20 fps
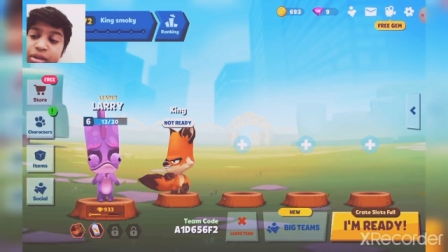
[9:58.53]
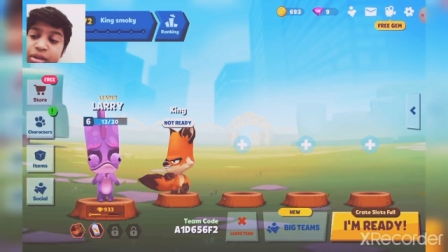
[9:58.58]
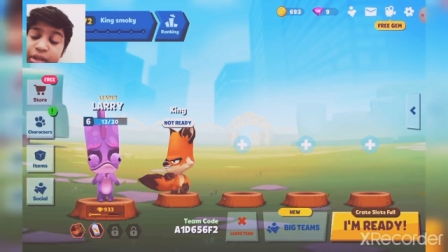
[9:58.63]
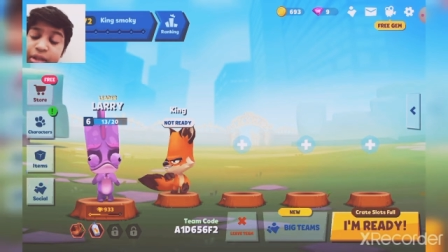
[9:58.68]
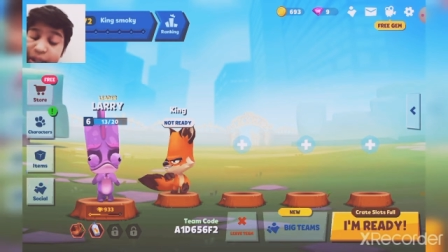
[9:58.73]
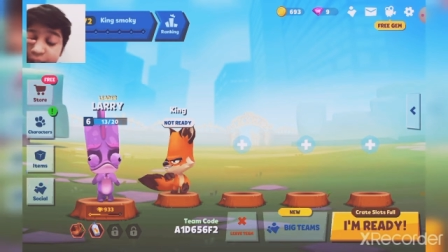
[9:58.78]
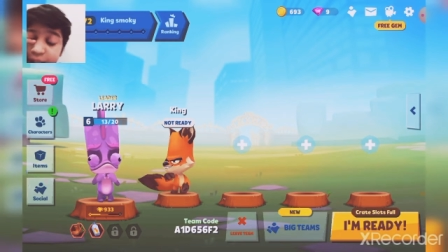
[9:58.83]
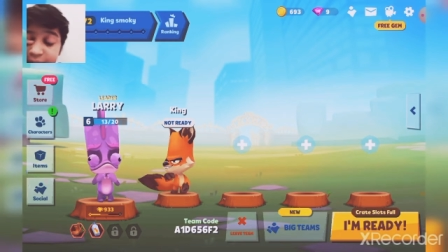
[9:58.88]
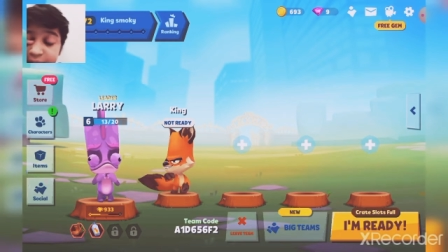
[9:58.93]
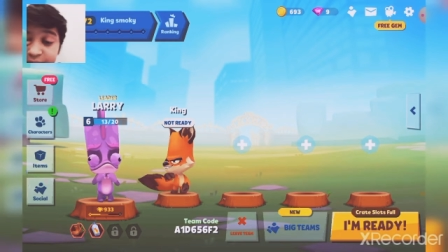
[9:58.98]

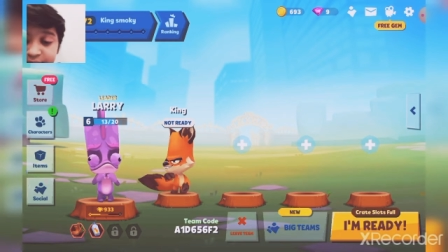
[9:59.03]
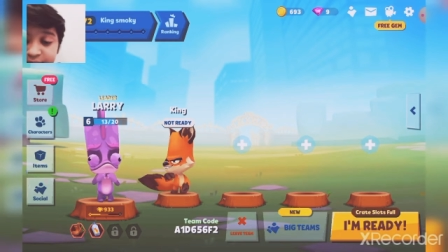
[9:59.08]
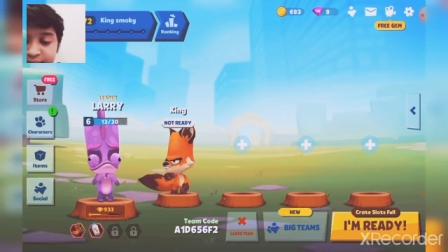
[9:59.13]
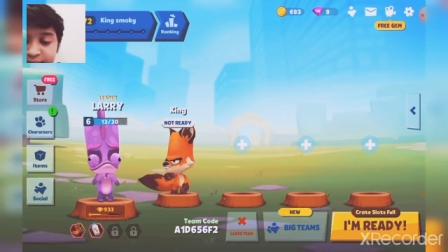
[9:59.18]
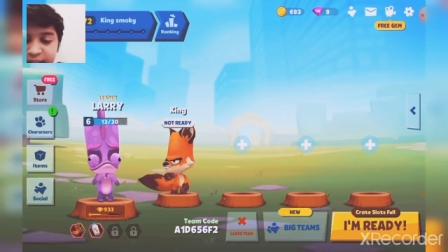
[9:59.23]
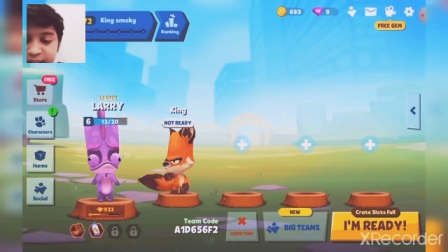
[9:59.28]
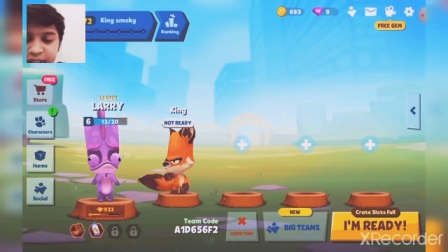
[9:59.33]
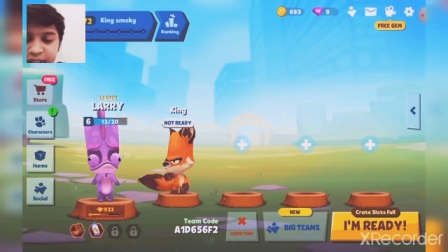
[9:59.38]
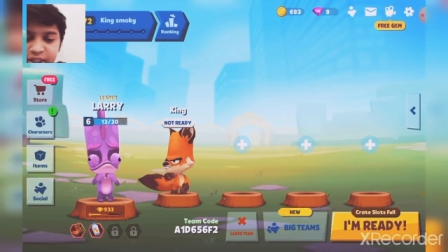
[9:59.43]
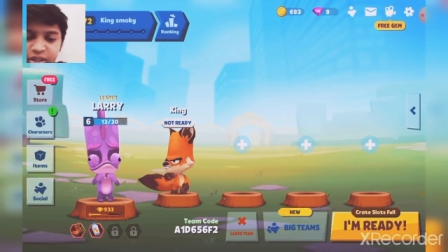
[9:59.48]
the this
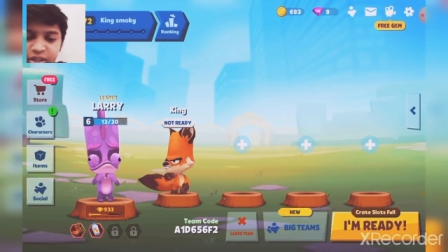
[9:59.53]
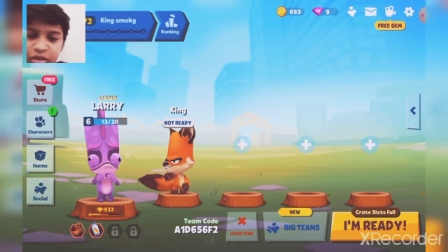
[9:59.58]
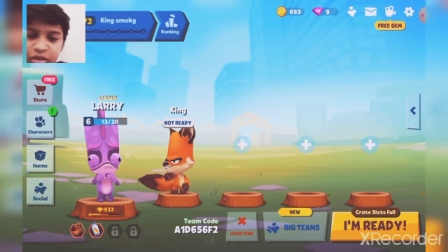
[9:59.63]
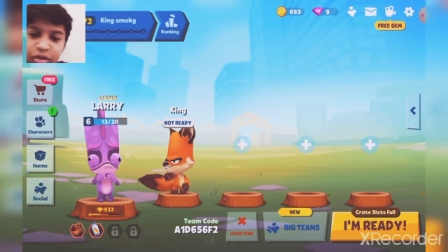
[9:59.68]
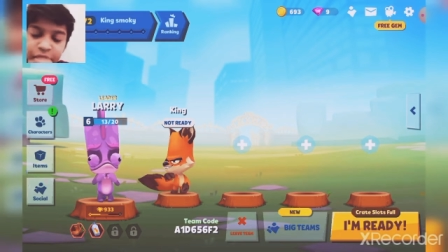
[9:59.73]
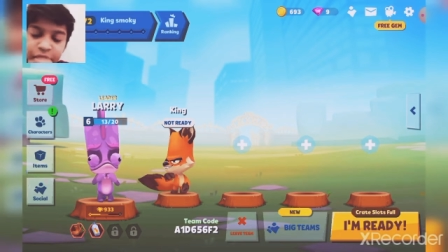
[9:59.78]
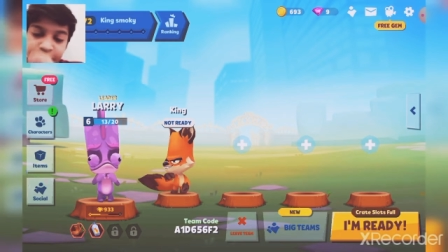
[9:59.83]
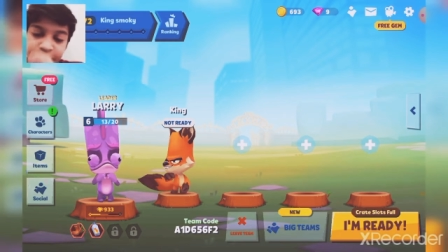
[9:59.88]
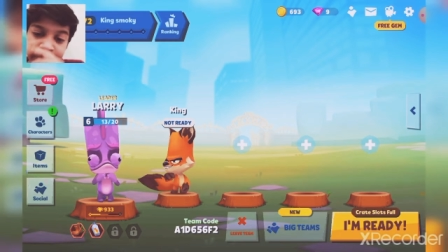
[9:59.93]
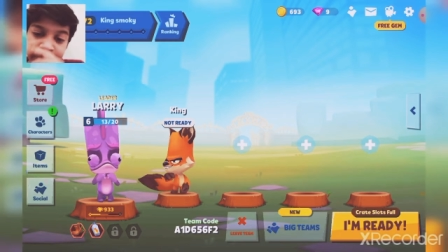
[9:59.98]
is the
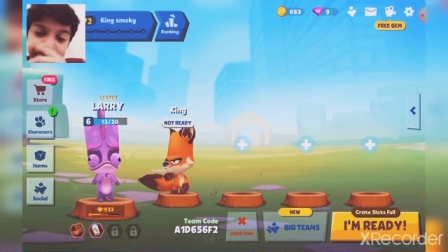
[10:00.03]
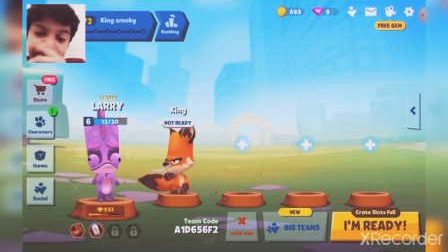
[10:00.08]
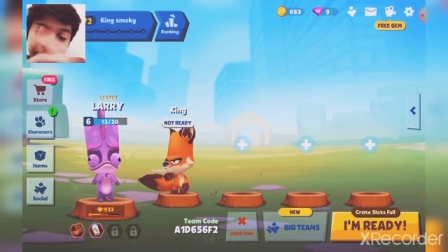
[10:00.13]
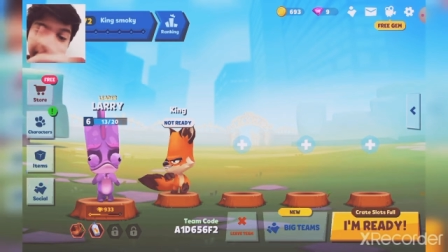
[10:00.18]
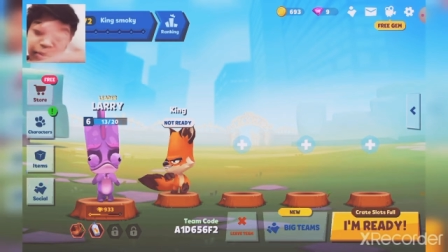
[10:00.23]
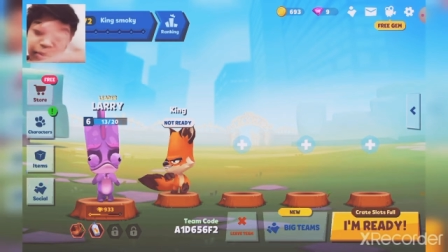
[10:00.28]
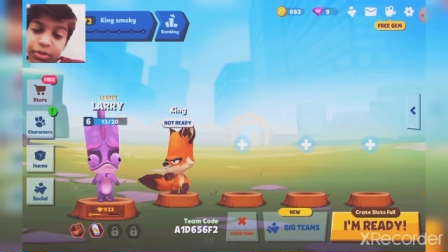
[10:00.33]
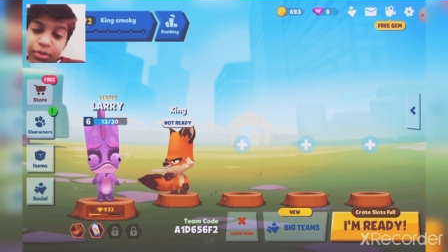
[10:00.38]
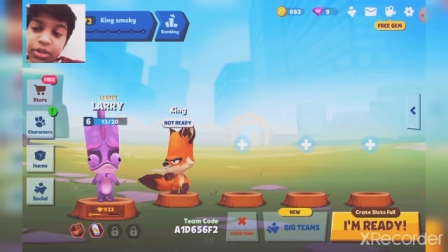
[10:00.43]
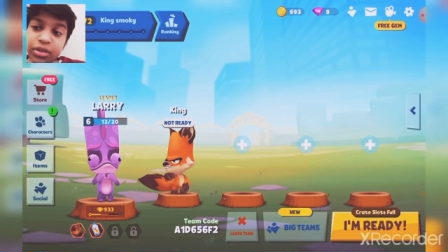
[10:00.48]
store
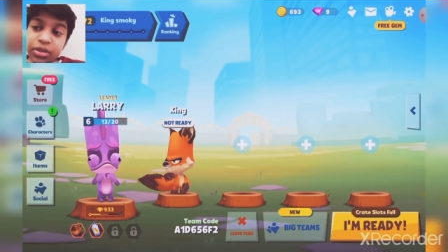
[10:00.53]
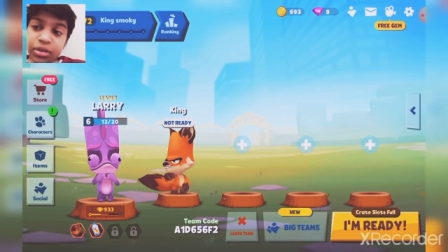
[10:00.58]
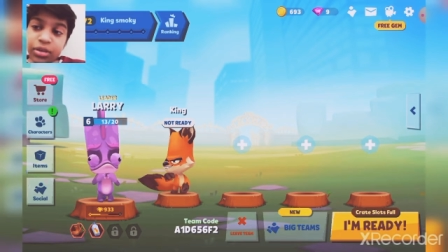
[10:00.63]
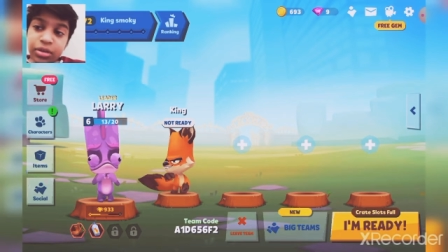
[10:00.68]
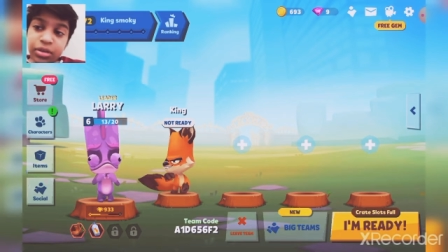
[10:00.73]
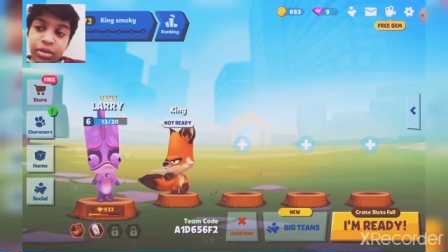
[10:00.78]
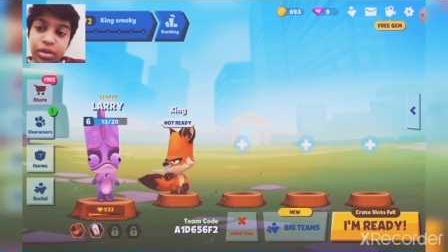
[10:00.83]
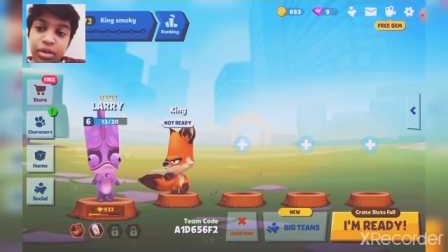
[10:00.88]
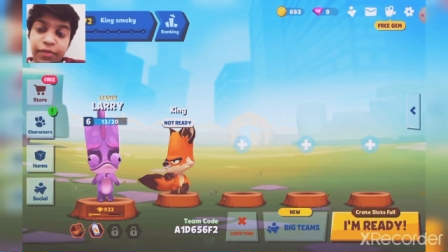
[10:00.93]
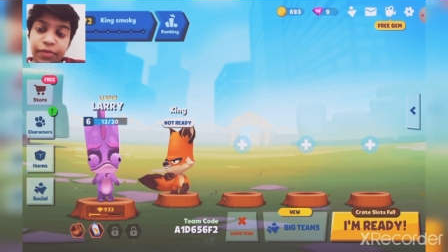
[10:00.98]

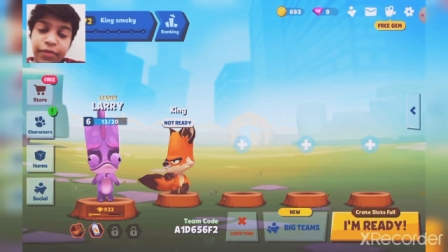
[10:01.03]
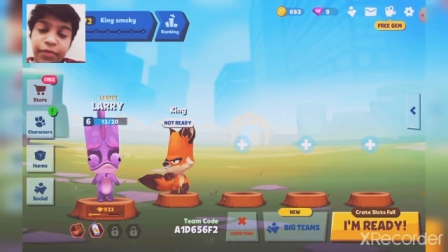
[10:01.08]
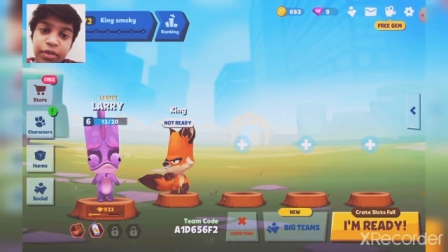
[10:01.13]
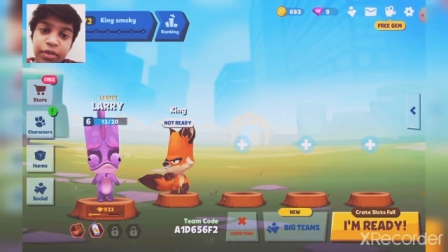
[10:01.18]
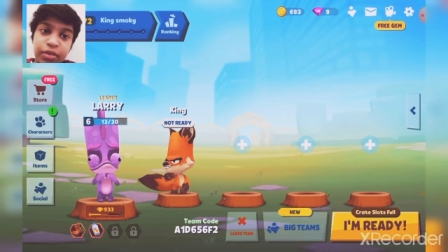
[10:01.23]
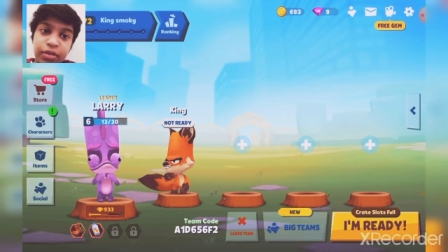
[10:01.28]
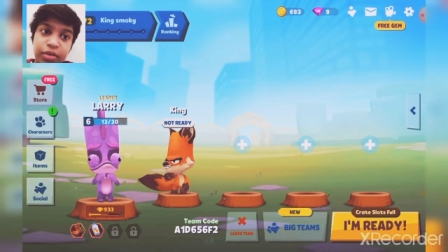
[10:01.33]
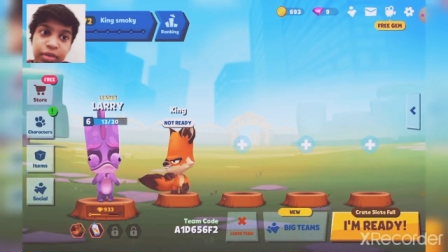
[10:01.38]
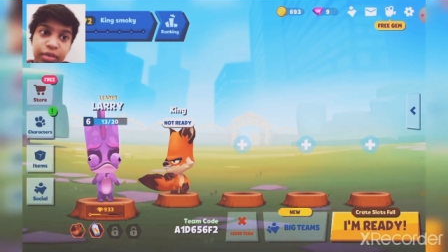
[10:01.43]
so if you go